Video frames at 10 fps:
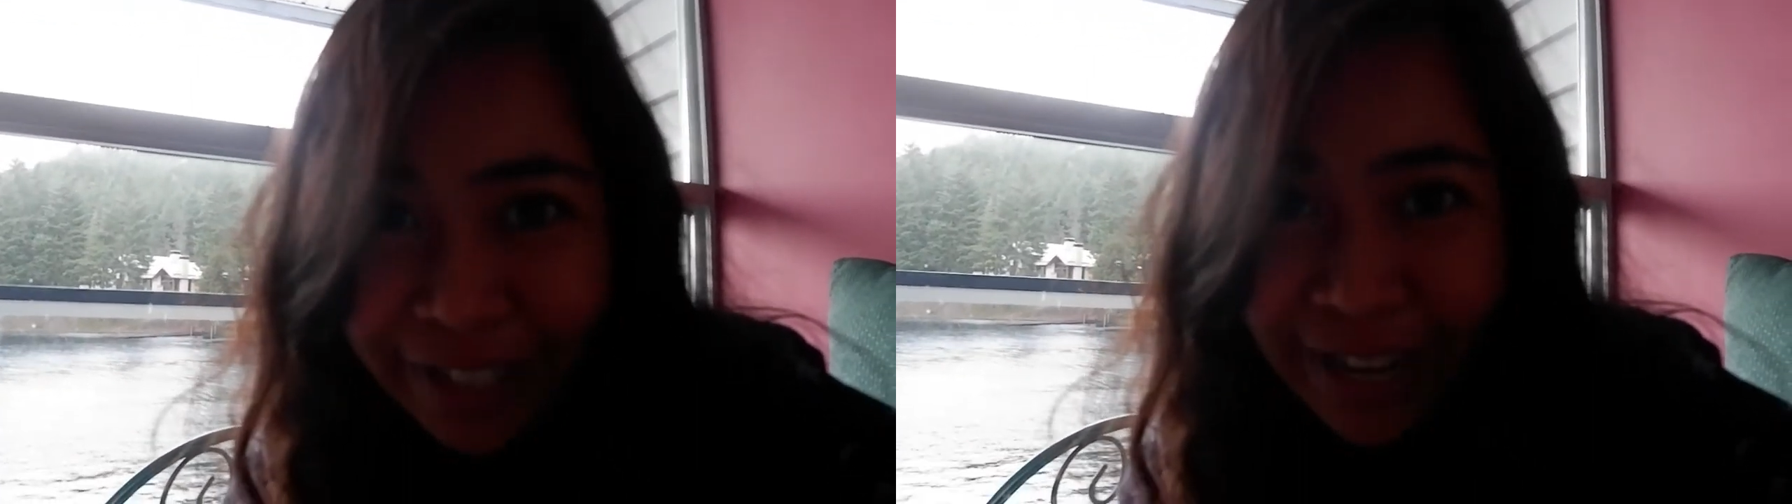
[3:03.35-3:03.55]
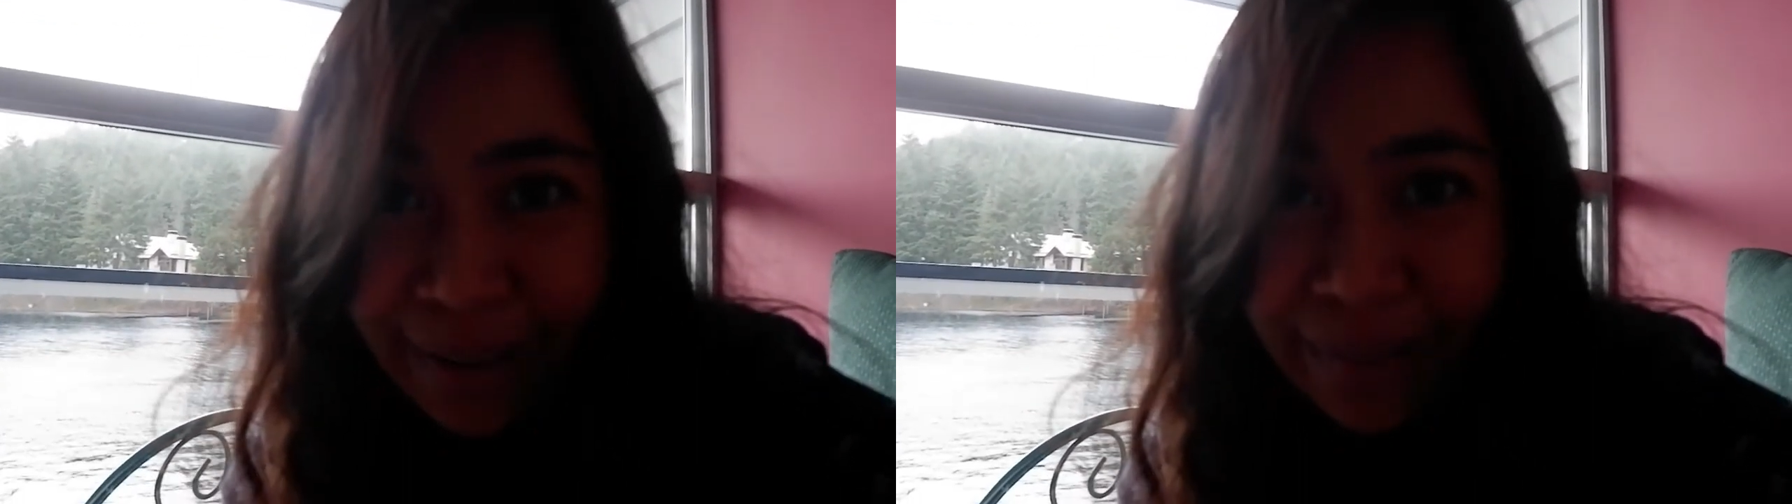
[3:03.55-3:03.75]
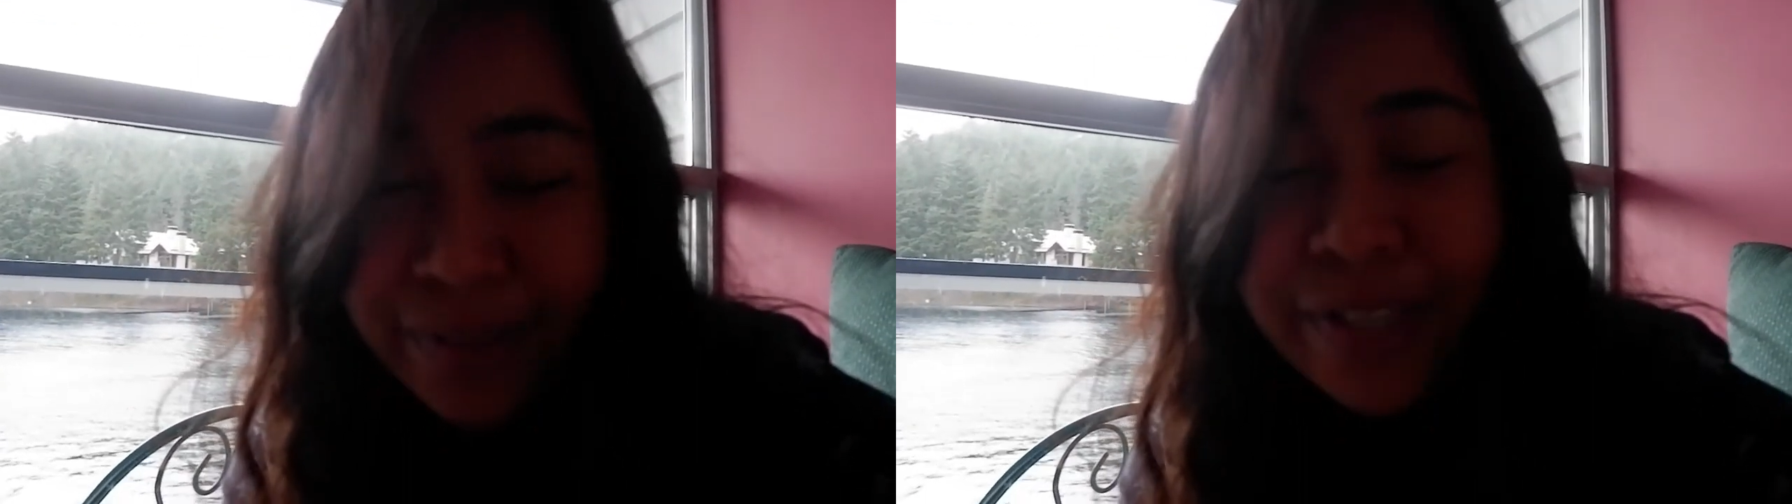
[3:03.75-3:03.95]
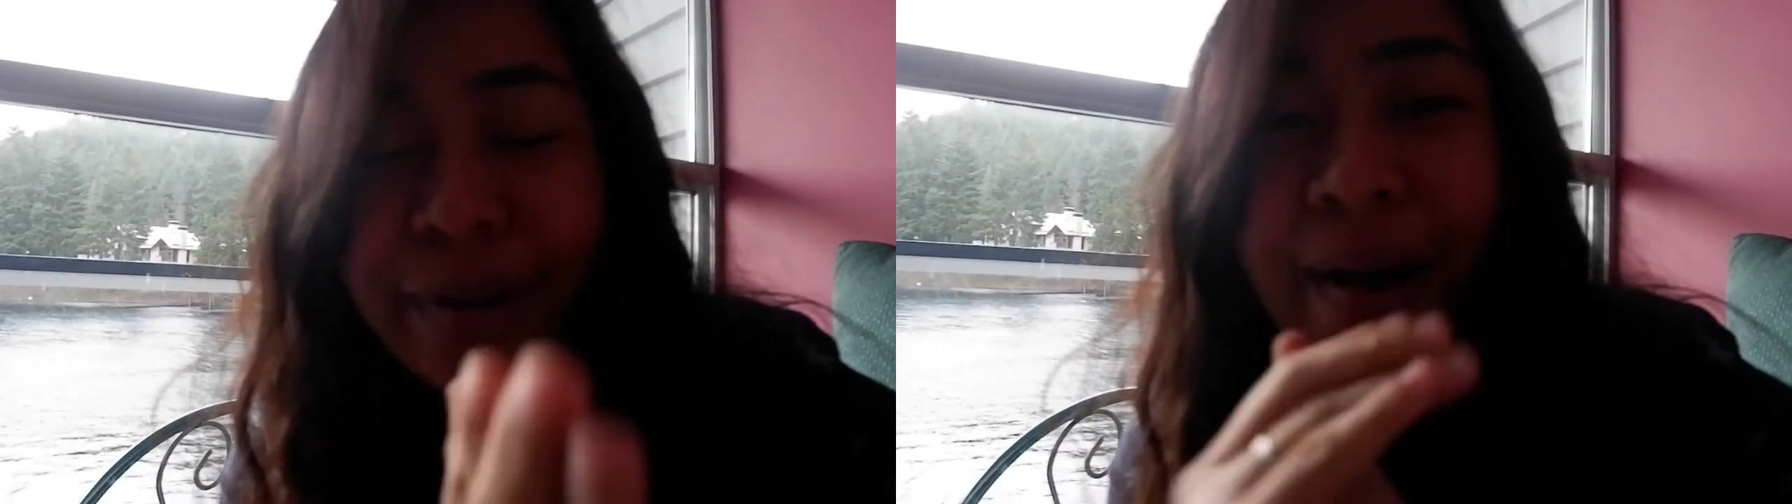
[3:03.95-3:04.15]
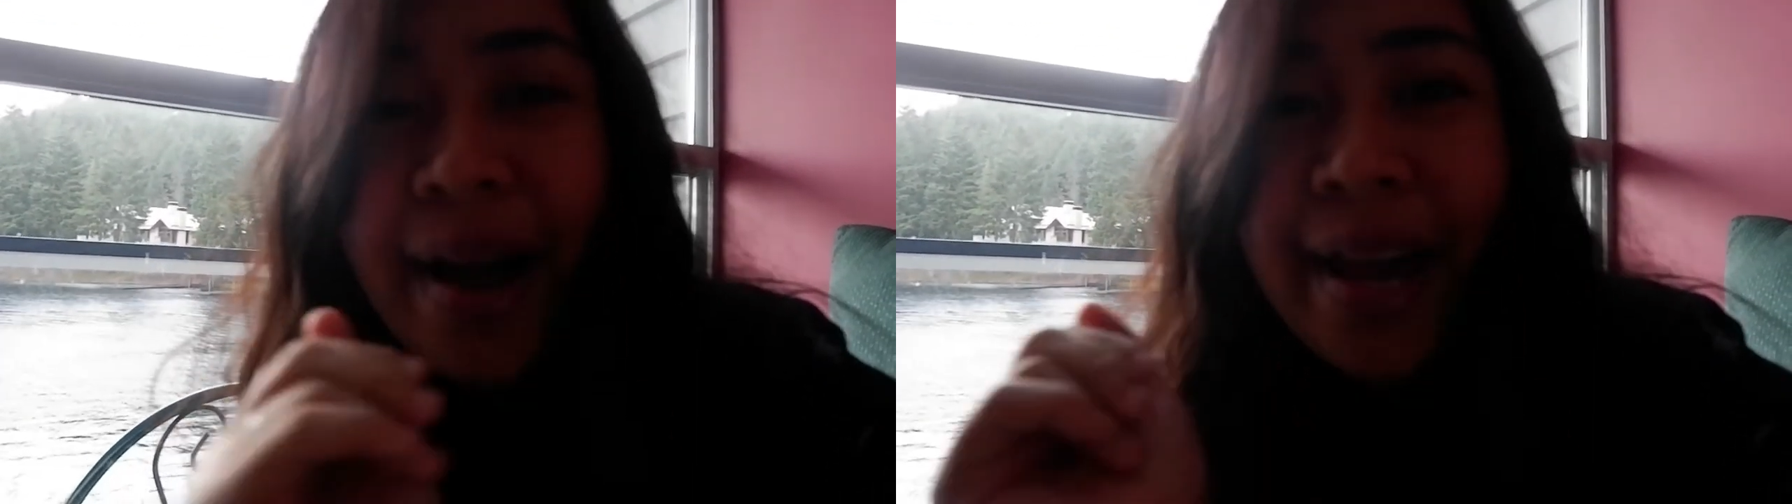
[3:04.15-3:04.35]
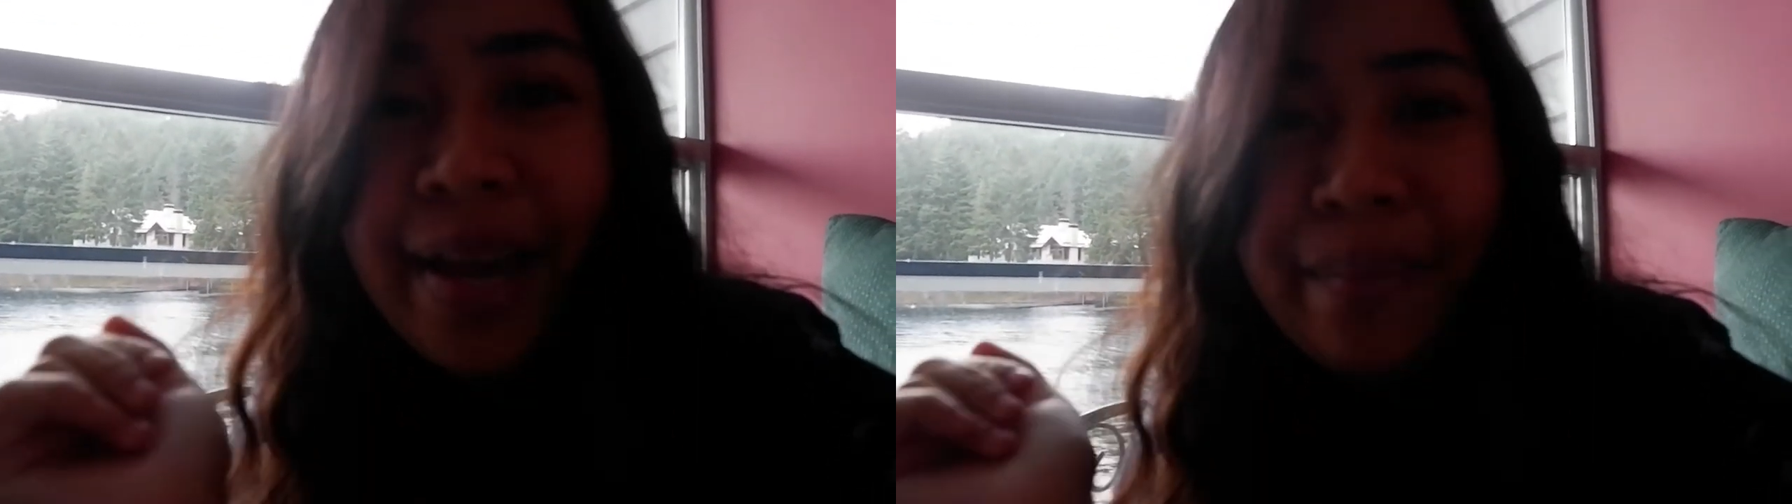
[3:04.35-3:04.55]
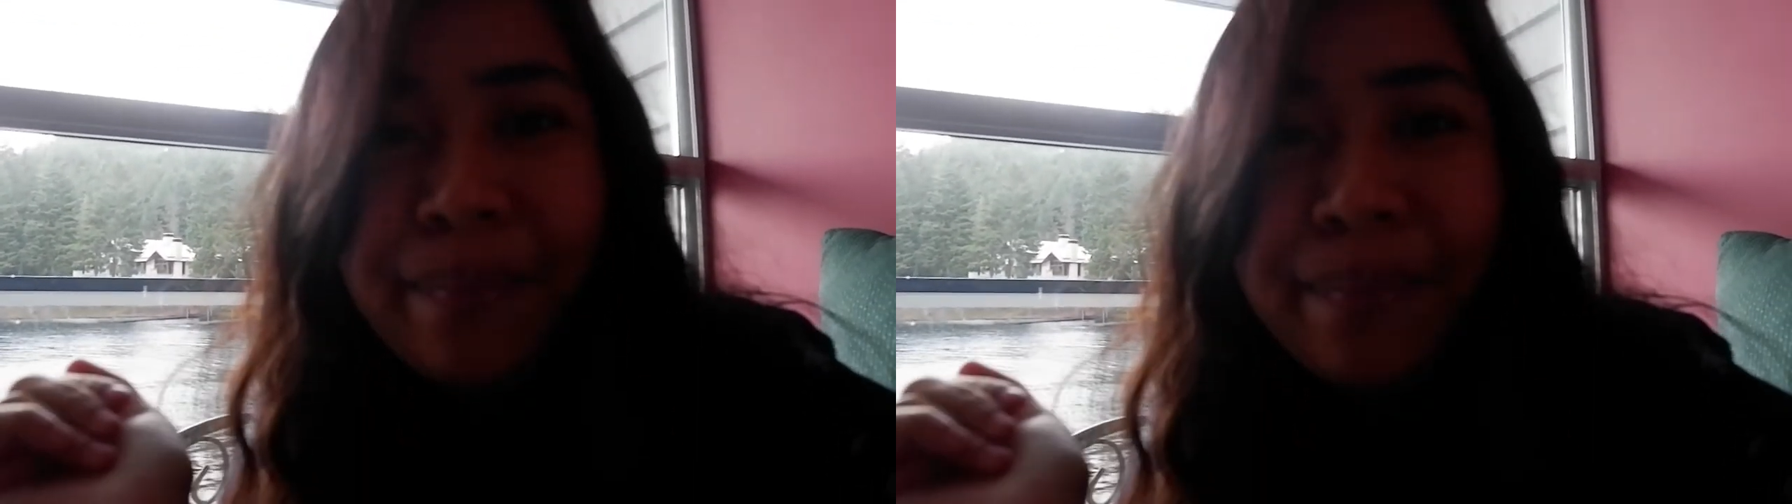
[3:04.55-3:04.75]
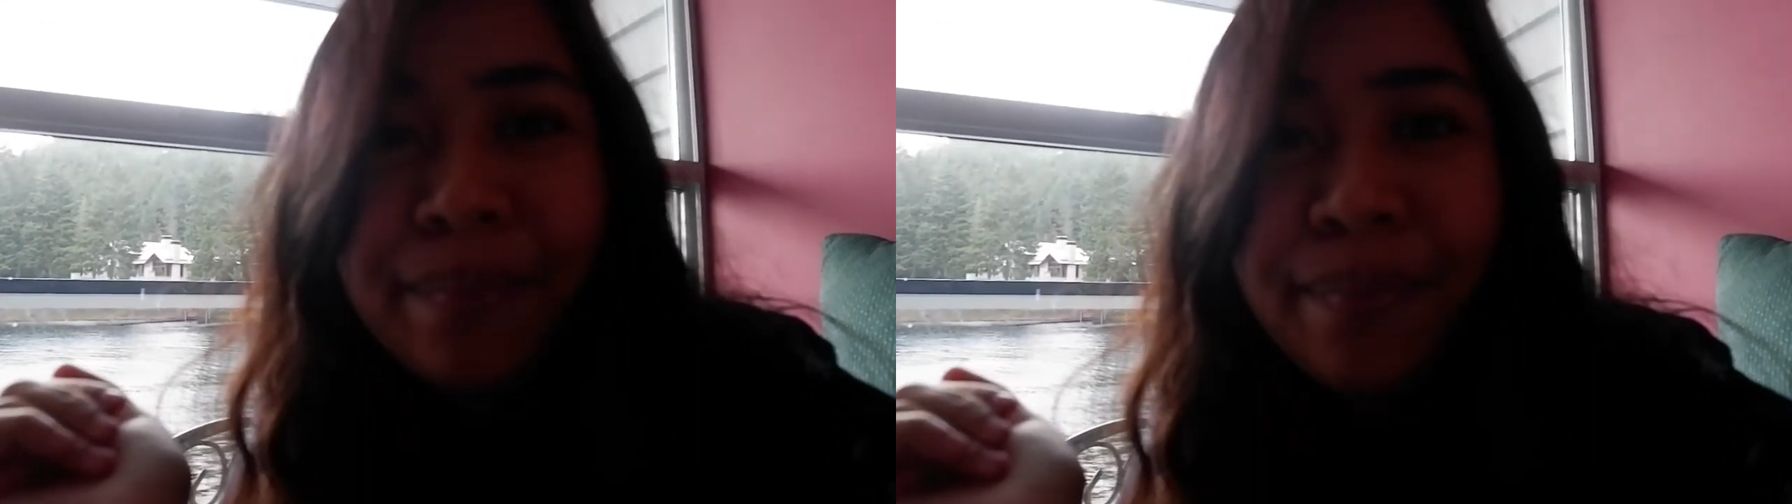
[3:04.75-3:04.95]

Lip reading: now, so I'm